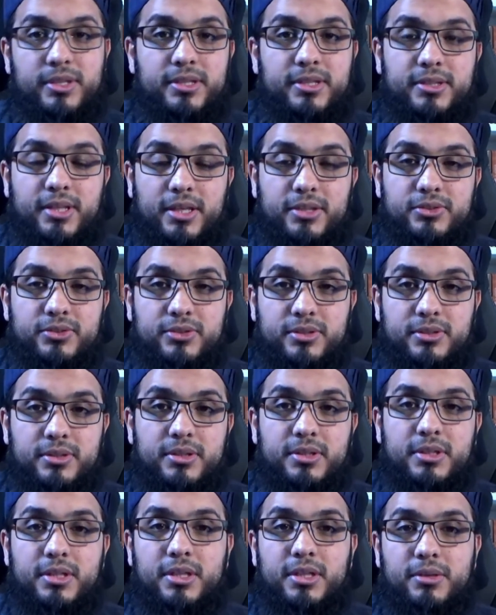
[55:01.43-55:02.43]
an intention,
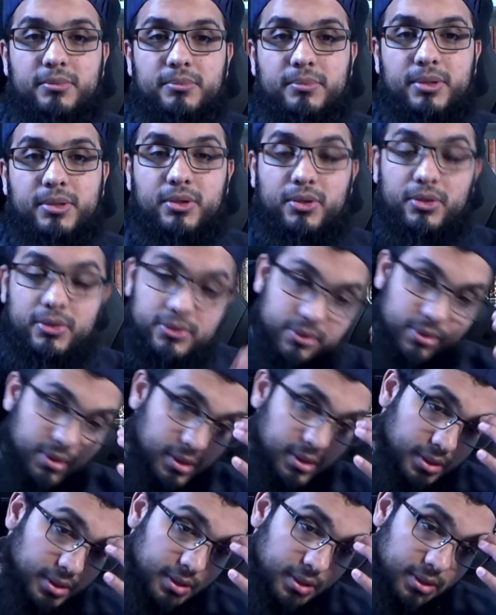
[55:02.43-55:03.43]
because
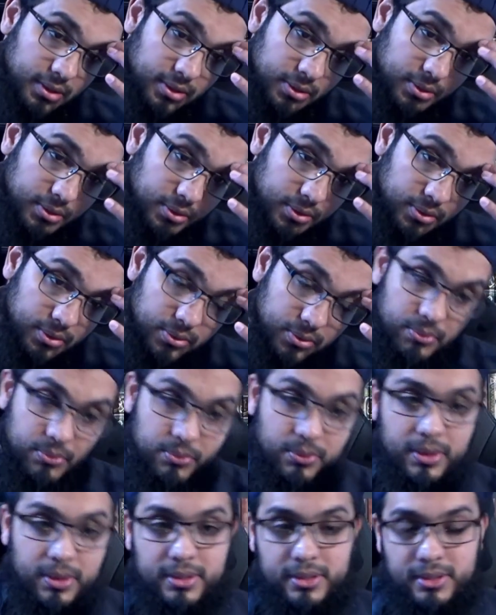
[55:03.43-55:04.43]

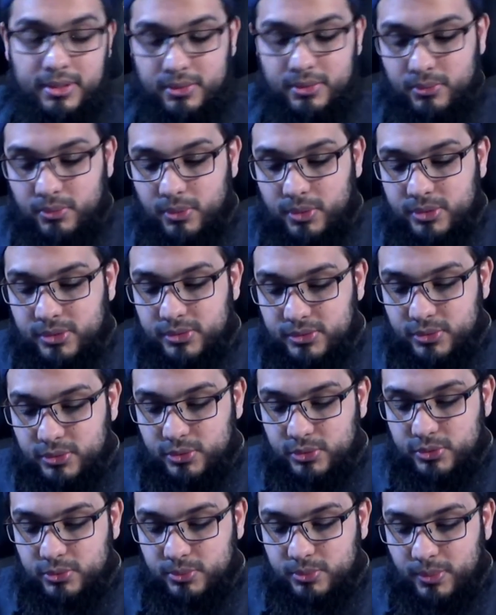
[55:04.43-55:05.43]
when what is
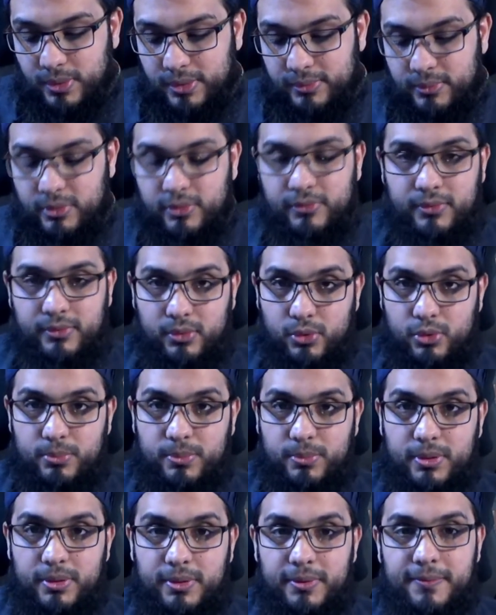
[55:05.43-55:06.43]
used by way of a
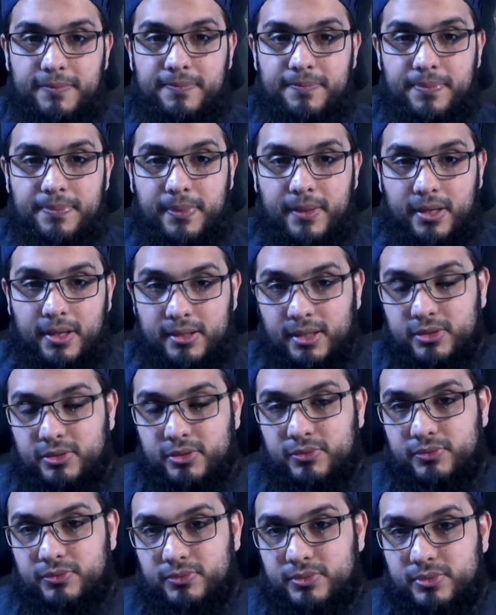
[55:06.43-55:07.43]
qurba, an act
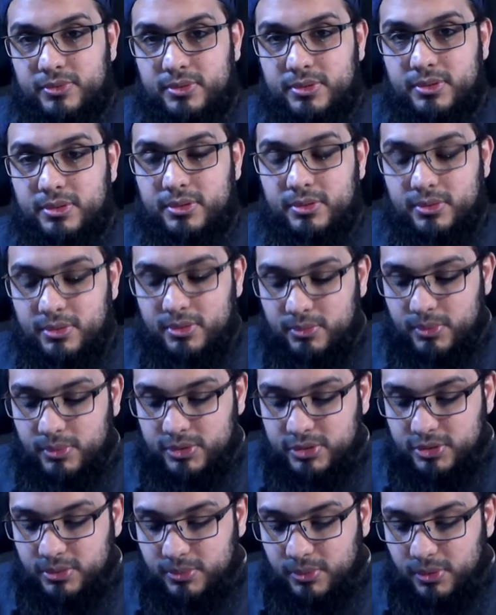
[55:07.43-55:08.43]
of
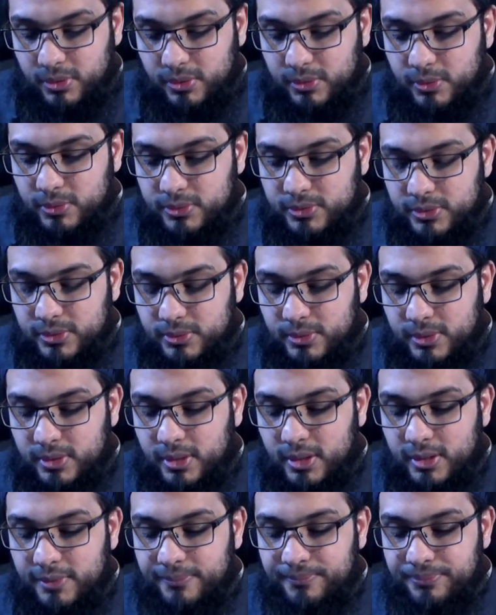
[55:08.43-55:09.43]
worship drawing closer to
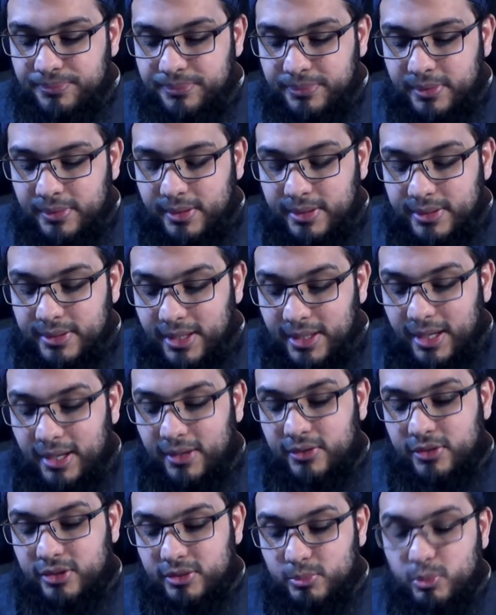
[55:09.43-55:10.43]
Allah,
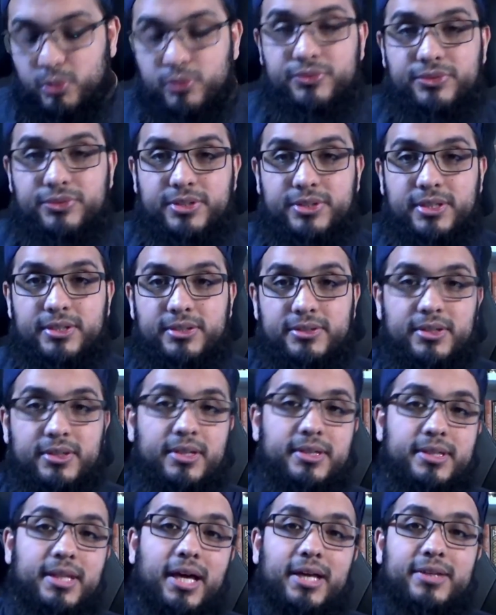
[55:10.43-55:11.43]
that removes sins,
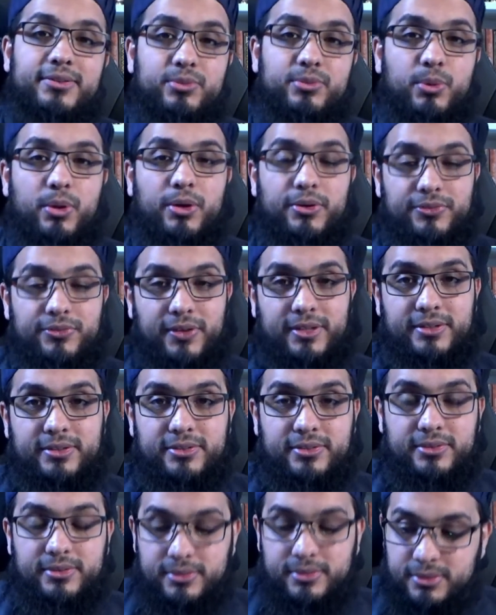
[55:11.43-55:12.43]
and that's what
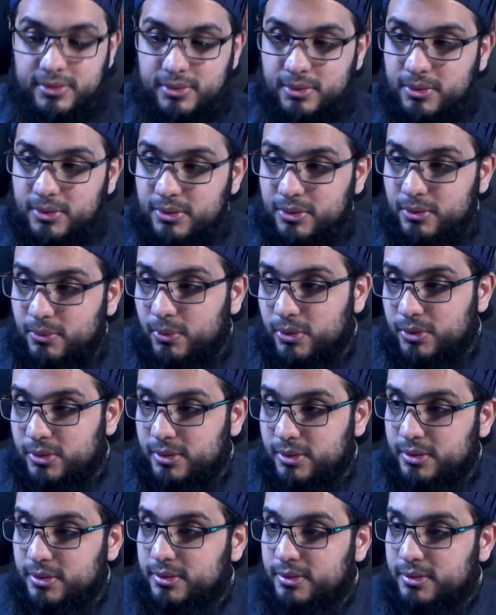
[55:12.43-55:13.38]
affects the water.